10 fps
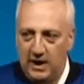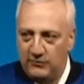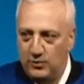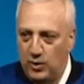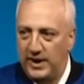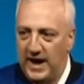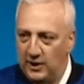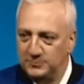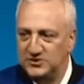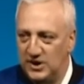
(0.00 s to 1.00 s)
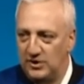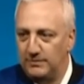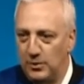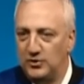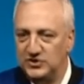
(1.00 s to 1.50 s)
Everyone helps the
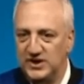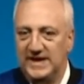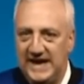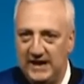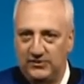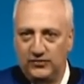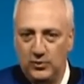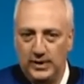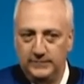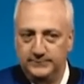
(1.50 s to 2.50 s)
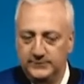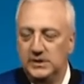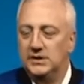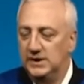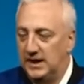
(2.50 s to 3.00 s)
other person get through it.
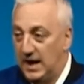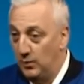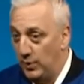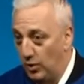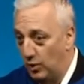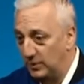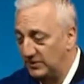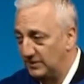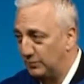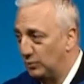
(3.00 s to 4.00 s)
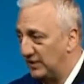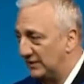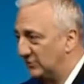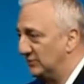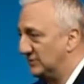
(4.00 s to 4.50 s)
And we all went to the pool
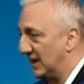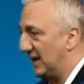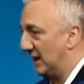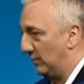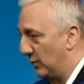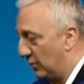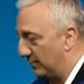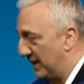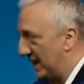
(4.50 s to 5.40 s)
that Tuesday and we all